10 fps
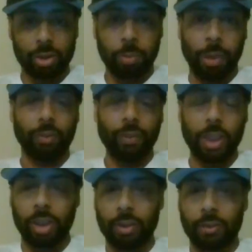despite the
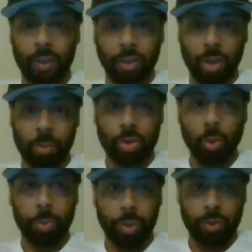fact that he's fucked up
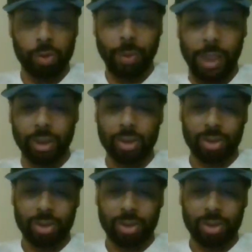2 previous packages.